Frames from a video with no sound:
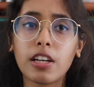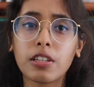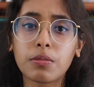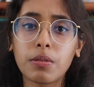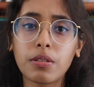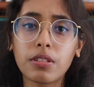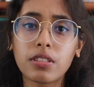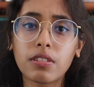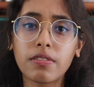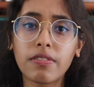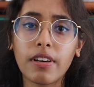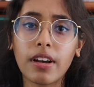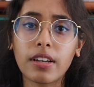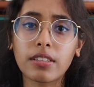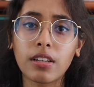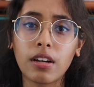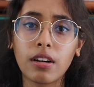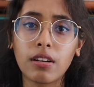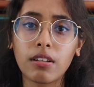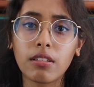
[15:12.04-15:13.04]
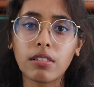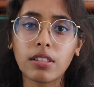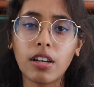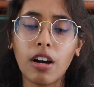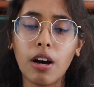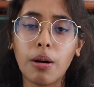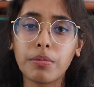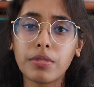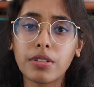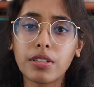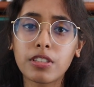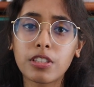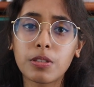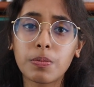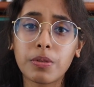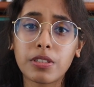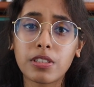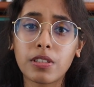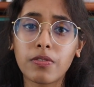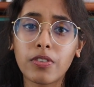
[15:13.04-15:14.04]
as well as the fact that early hominins,
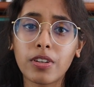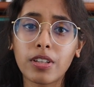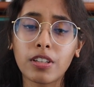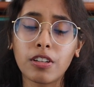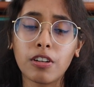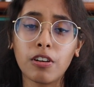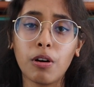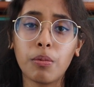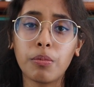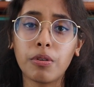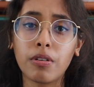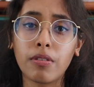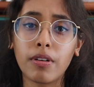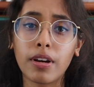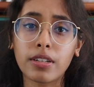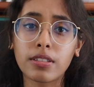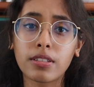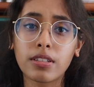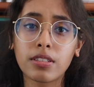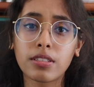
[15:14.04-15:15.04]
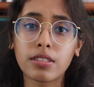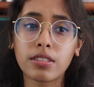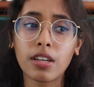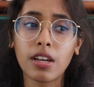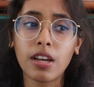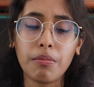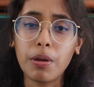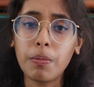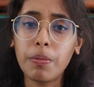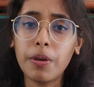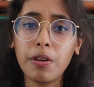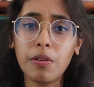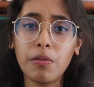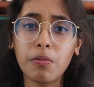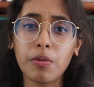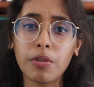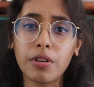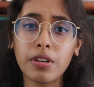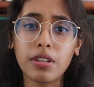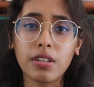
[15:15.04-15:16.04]
specifically Homo erectus, maybe
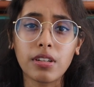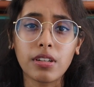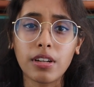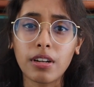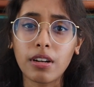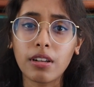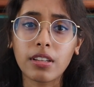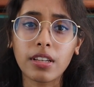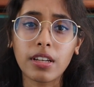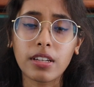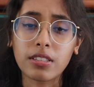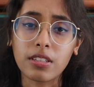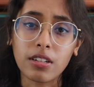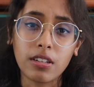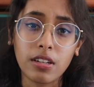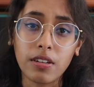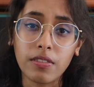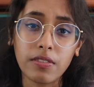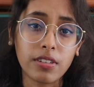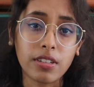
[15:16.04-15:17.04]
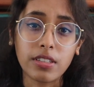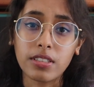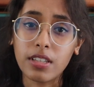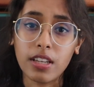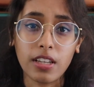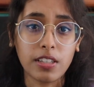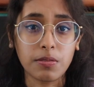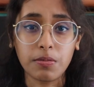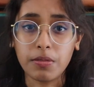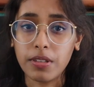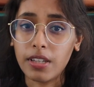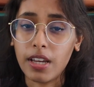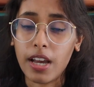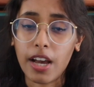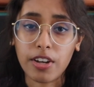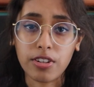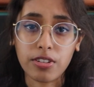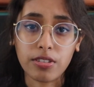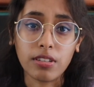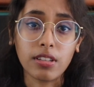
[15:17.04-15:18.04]
weren't nearly as carnivorous as we
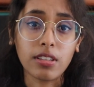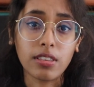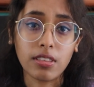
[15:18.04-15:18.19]
actually